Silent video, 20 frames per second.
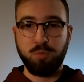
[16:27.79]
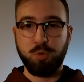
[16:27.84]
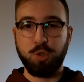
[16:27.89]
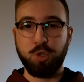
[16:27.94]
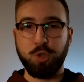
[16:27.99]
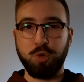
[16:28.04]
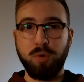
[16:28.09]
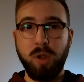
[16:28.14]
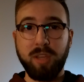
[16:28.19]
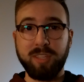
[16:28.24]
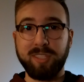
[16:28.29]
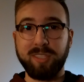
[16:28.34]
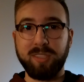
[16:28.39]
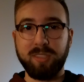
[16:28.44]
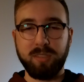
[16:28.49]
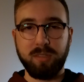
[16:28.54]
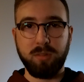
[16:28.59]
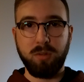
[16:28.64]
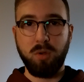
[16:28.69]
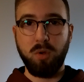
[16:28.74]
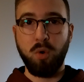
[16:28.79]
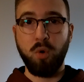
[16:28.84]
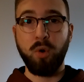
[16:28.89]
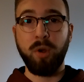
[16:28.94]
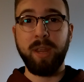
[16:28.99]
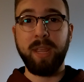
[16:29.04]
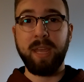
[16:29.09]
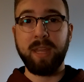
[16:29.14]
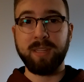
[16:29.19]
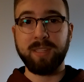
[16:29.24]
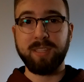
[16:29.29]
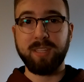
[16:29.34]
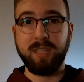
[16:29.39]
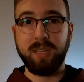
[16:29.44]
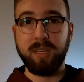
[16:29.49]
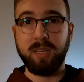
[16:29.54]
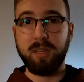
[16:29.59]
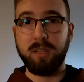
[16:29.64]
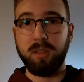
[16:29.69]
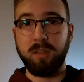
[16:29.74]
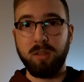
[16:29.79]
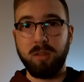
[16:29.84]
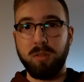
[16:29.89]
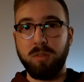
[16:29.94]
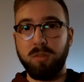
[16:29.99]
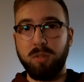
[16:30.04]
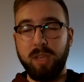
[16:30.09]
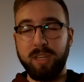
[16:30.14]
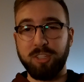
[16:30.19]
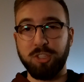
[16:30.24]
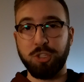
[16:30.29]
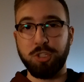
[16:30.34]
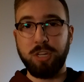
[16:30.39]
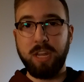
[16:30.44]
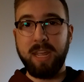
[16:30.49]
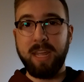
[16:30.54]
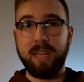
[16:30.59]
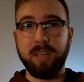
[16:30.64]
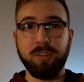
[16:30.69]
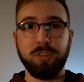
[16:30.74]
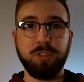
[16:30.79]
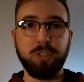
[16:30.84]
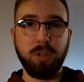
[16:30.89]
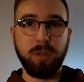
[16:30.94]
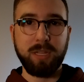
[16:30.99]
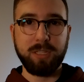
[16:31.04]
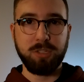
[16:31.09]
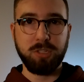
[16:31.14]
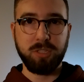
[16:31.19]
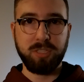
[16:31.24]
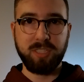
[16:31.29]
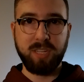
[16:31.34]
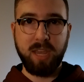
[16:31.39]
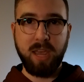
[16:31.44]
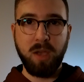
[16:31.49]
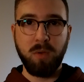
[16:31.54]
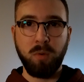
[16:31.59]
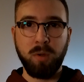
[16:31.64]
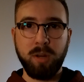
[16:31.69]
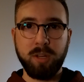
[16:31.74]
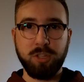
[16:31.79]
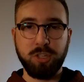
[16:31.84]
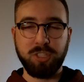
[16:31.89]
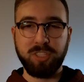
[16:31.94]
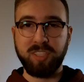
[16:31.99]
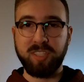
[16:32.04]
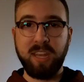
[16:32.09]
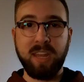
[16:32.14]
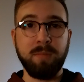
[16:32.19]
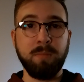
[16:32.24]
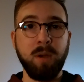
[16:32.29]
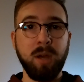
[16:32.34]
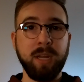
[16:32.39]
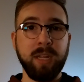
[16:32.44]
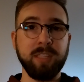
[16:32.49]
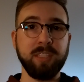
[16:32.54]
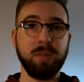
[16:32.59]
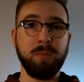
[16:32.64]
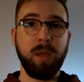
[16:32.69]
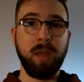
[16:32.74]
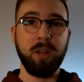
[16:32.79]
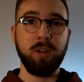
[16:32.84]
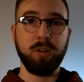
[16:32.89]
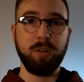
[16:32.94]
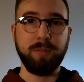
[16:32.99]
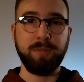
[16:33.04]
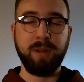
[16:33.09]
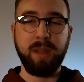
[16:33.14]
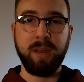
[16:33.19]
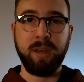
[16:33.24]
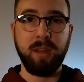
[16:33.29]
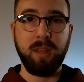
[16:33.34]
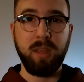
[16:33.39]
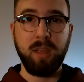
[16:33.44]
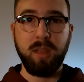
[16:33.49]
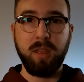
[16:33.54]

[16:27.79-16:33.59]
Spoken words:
trust-oriented exchange, so let's just say I want to just send money to my girlfriend.